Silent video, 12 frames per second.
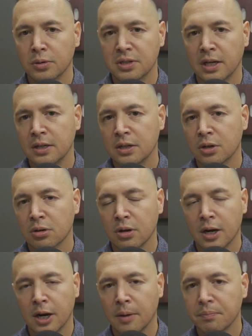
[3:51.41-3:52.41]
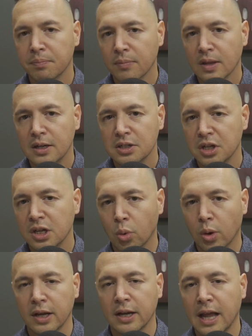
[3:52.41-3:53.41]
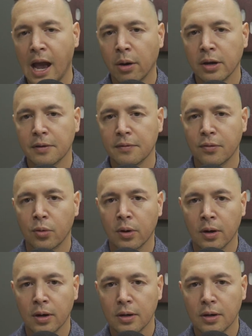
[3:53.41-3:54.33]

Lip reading: Say you work in accounting for